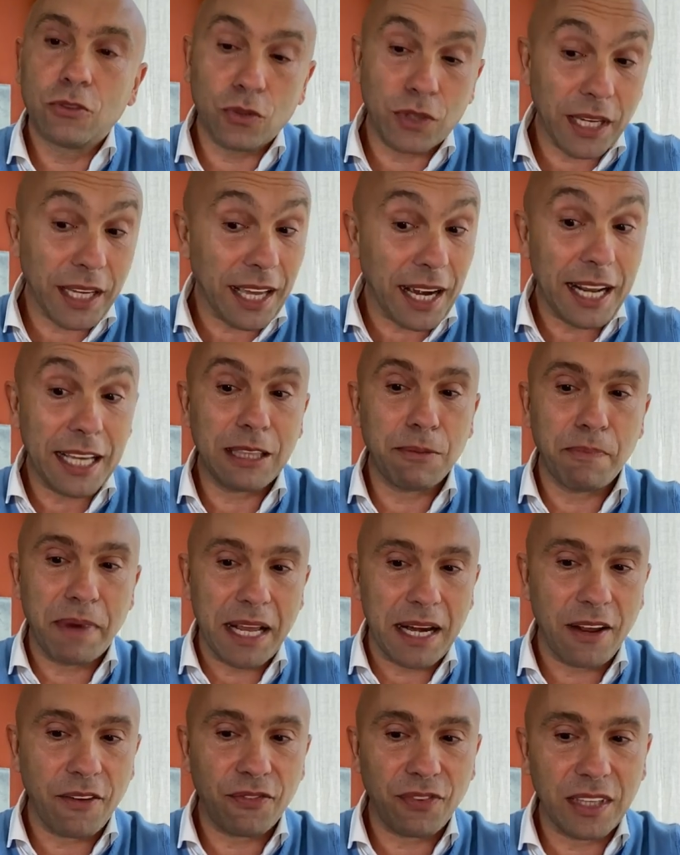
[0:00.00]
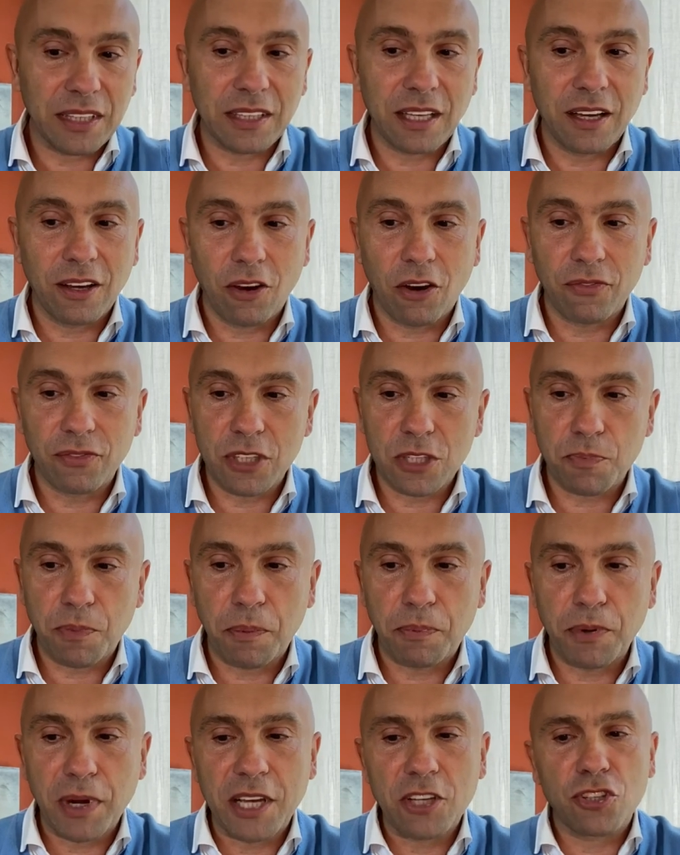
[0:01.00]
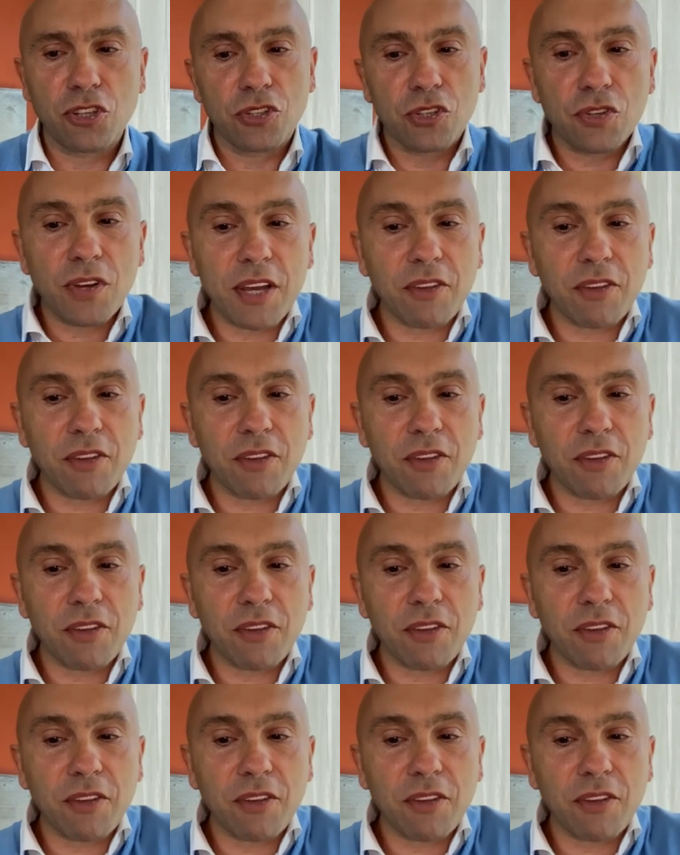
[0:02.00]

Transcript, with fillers: to the great benefit of this population.